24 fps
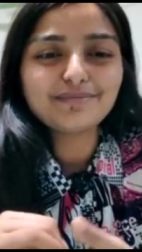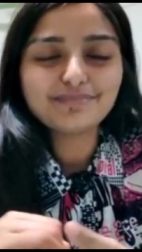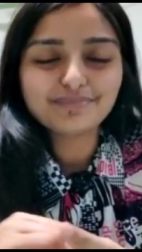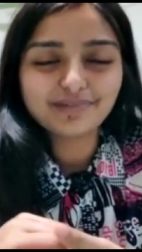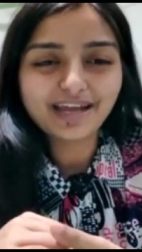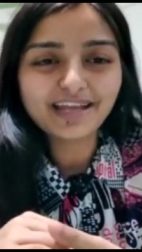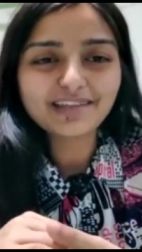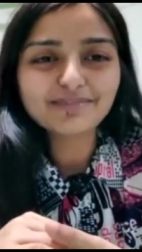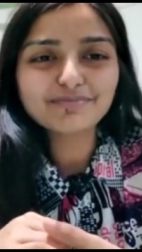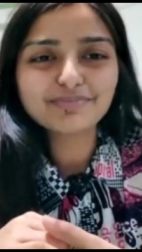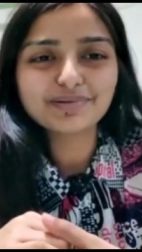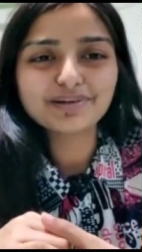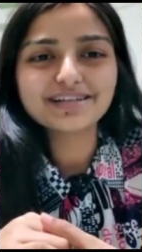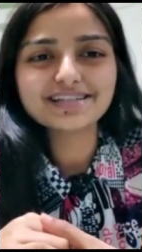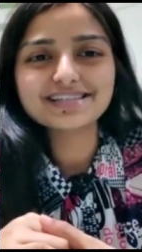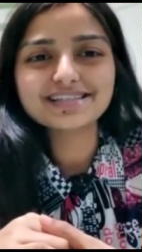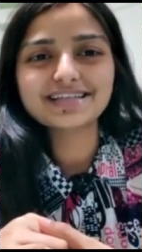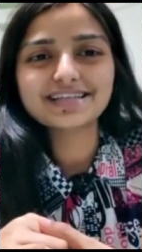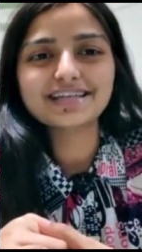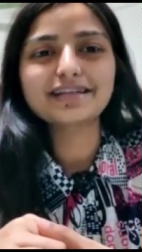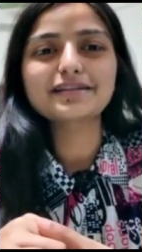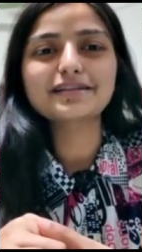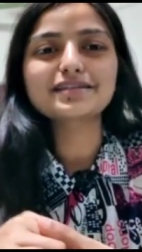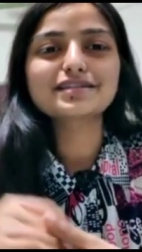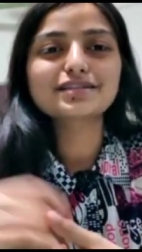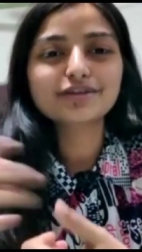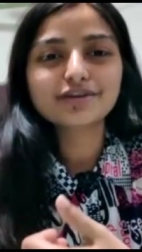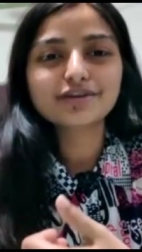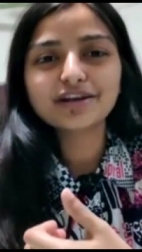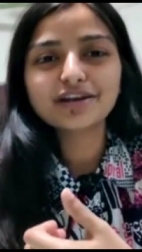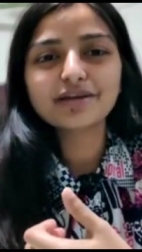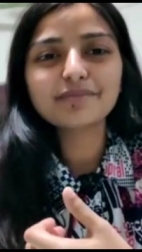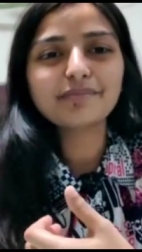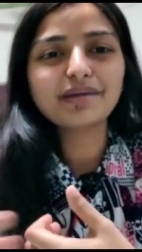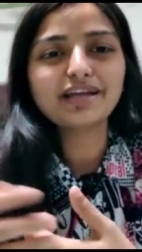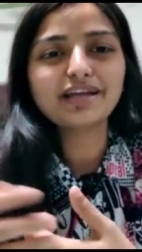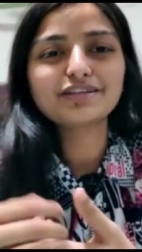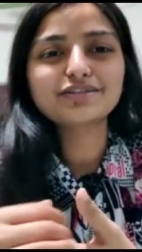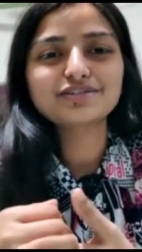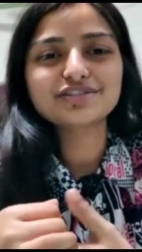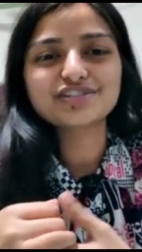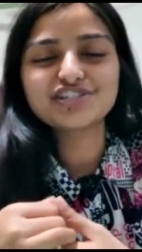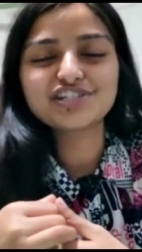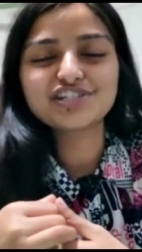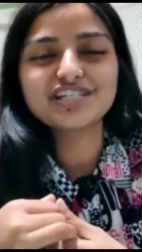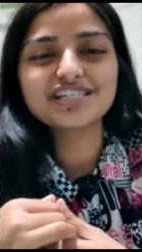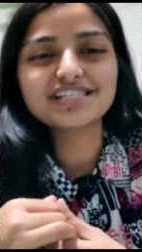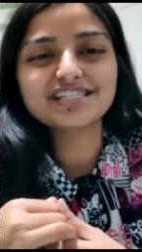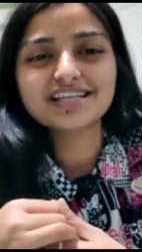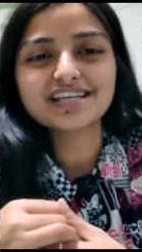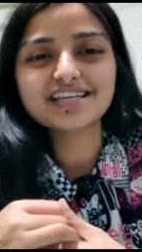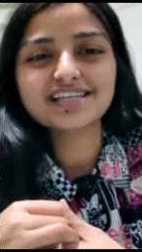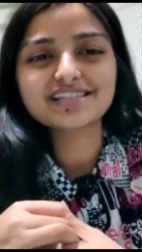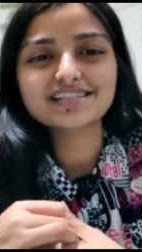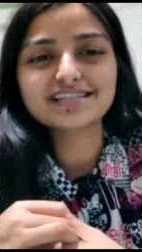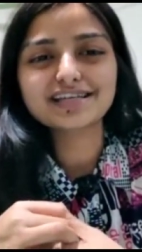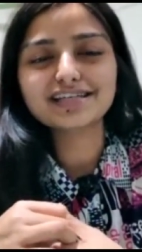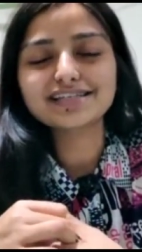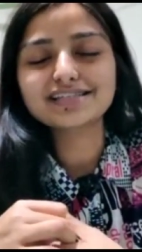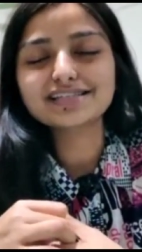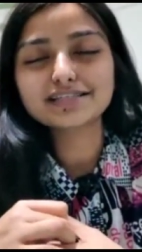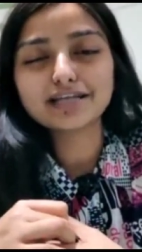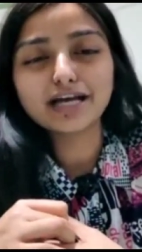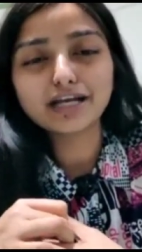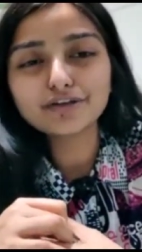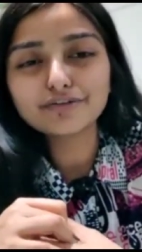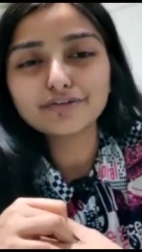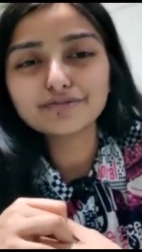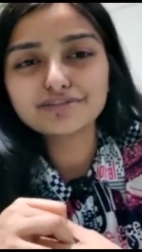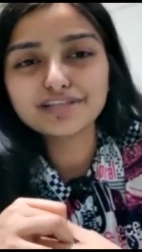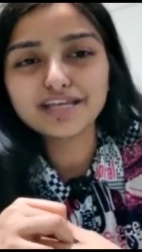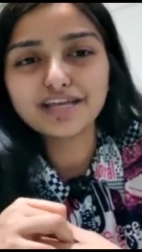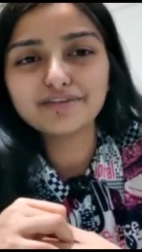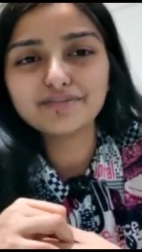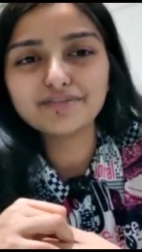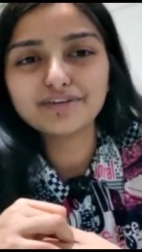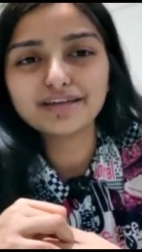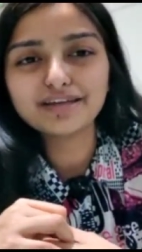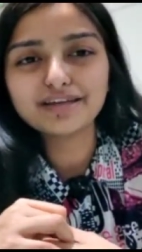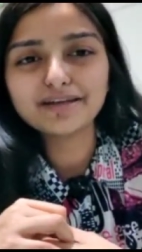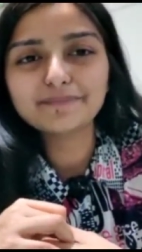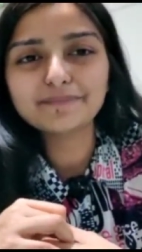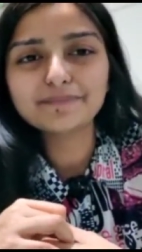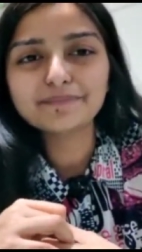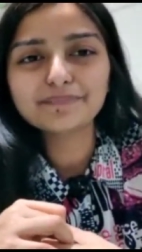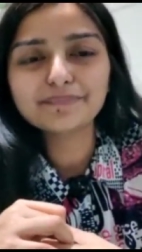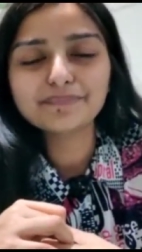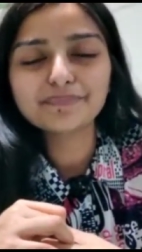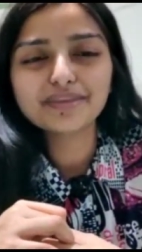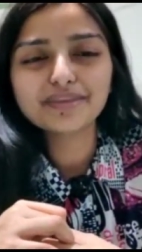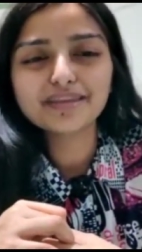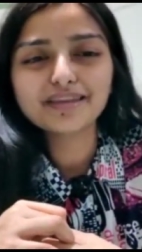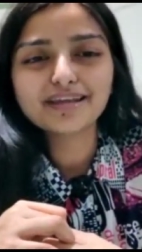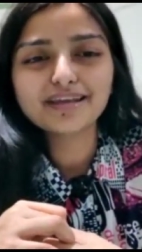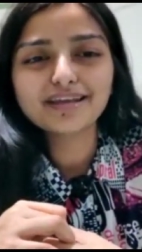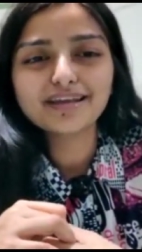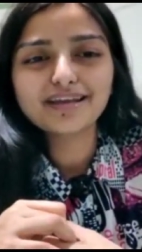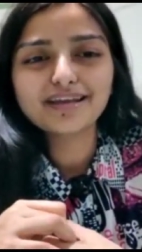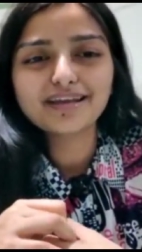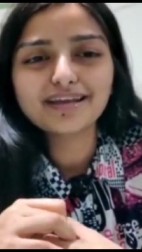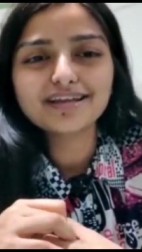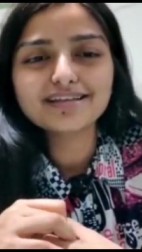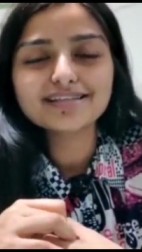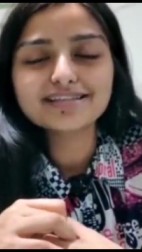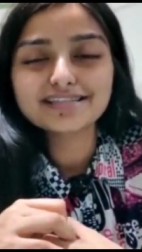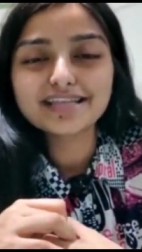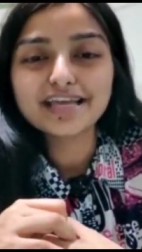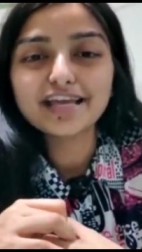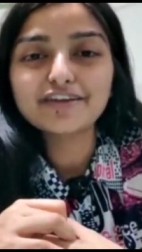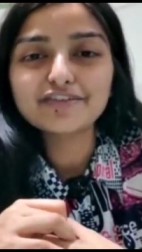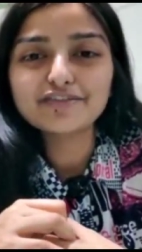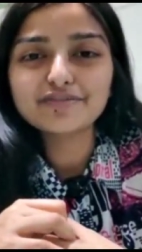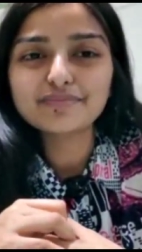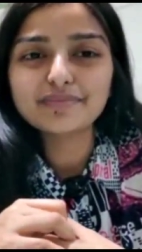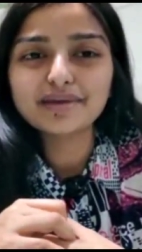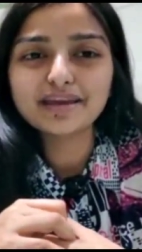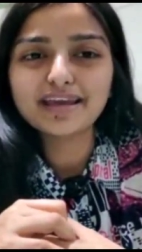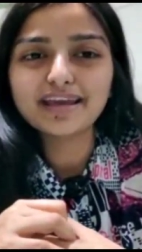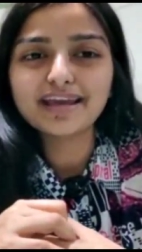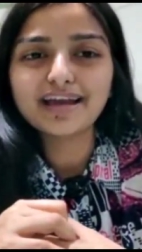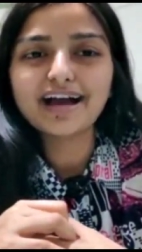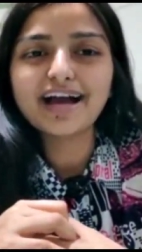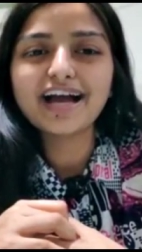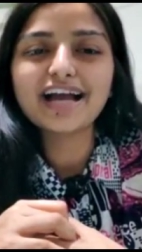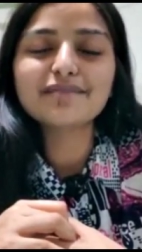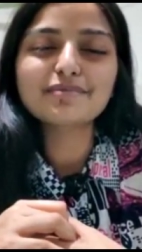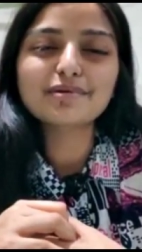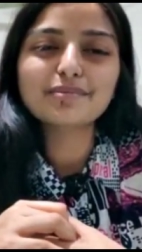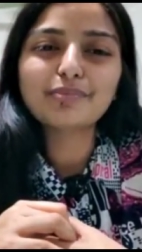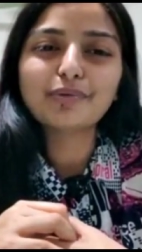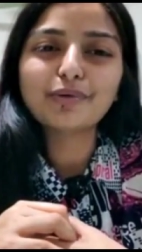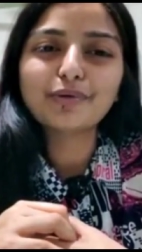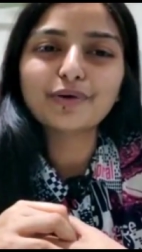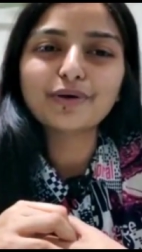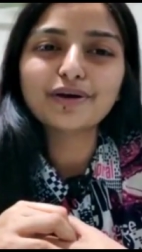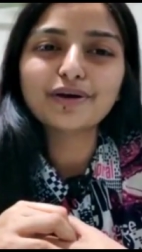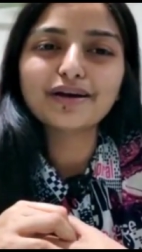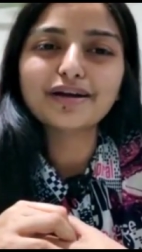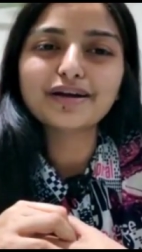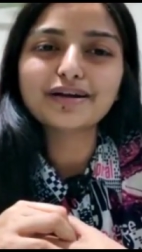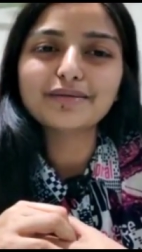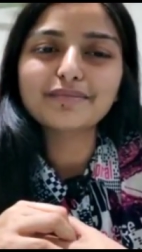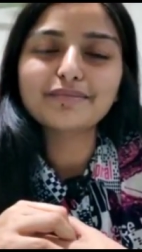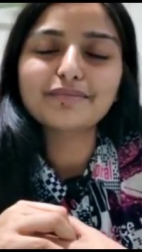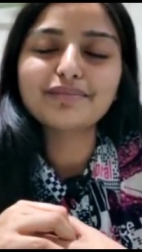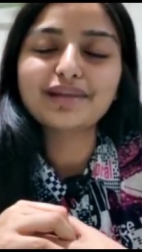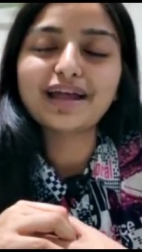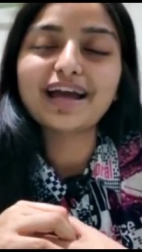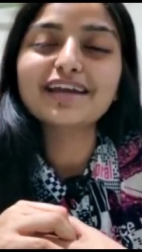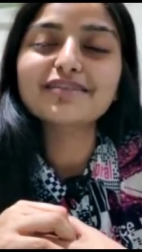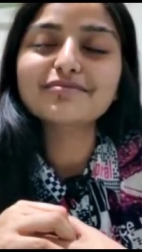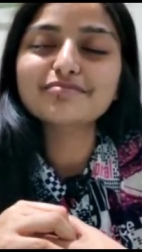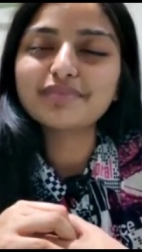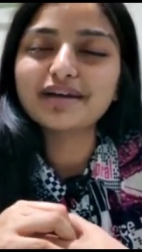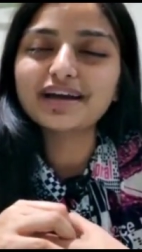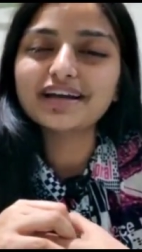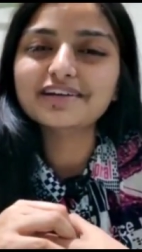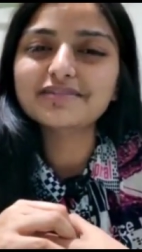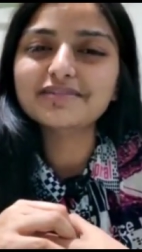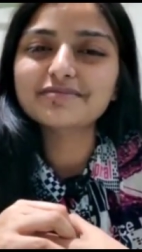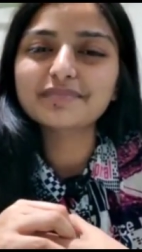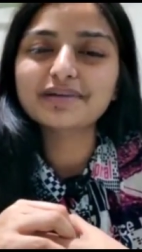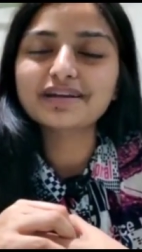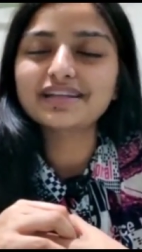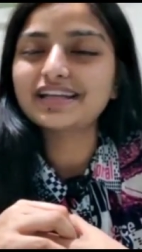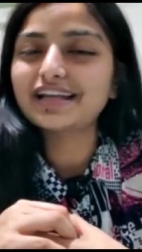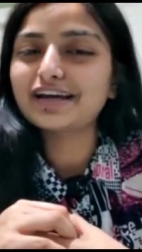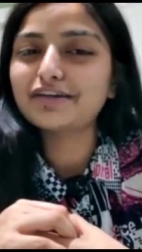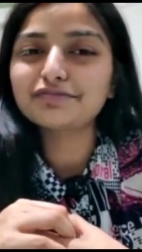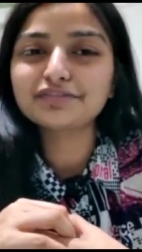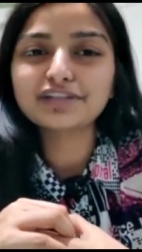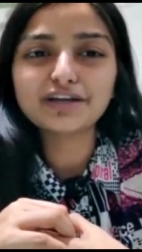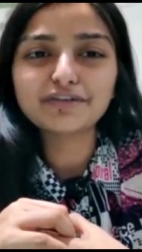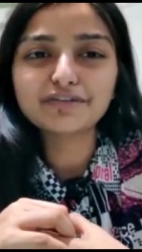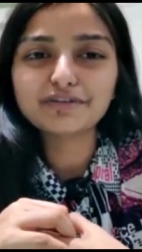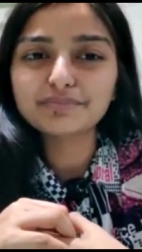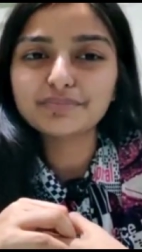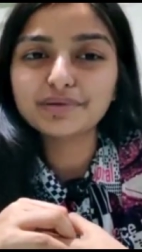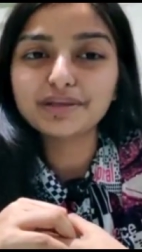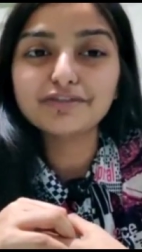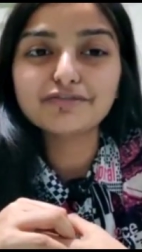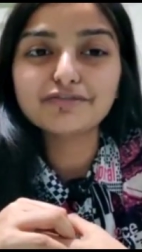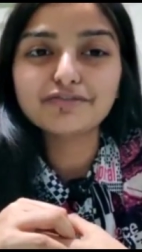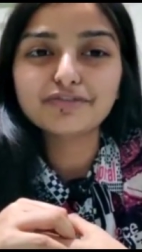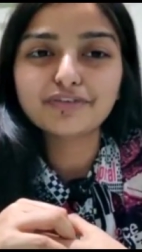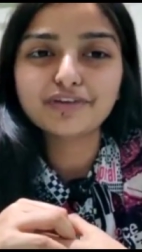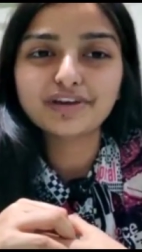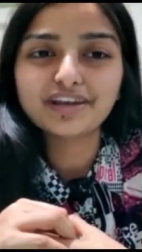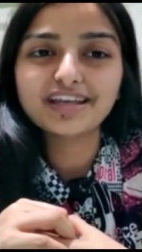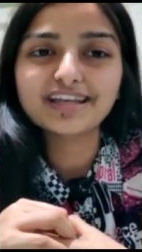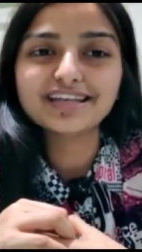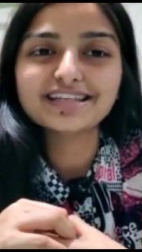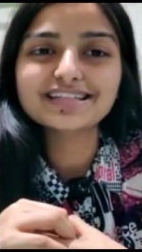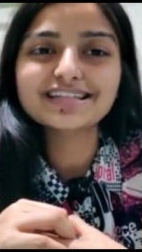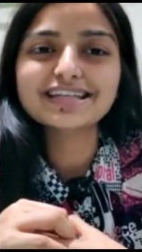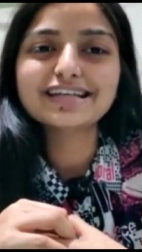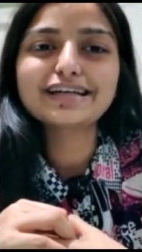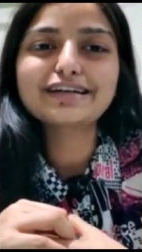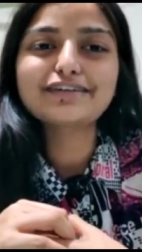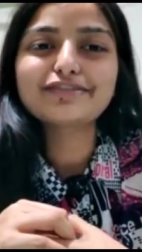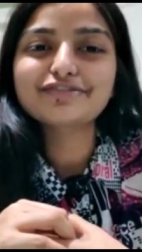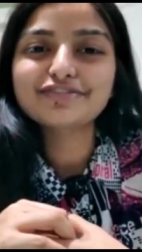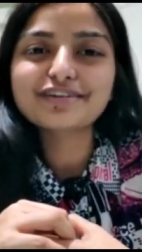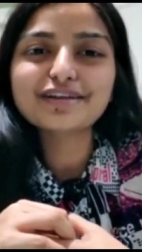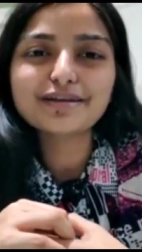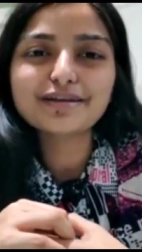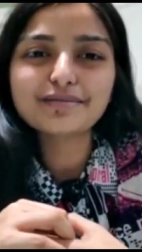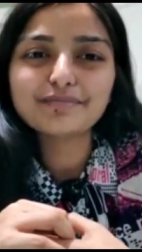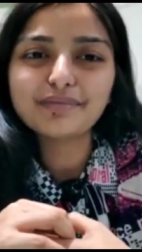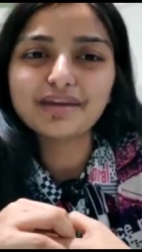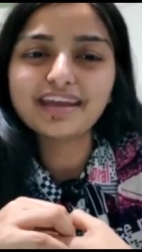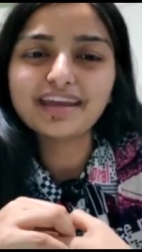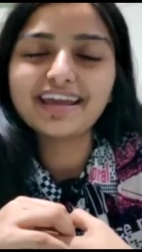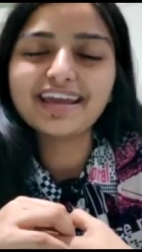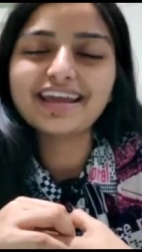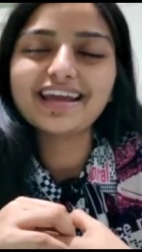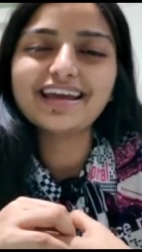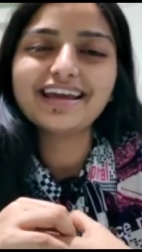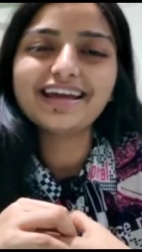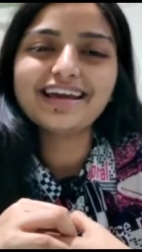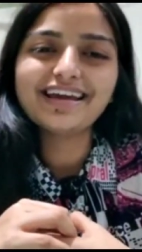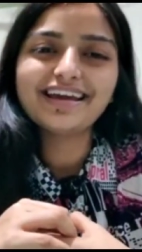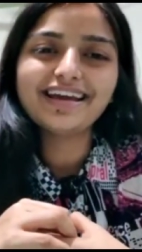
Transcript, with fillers: A blind person screaming to Jesus that, Son of David, Save me. I am a poor, blind beggarman. I've never been freed. Free me.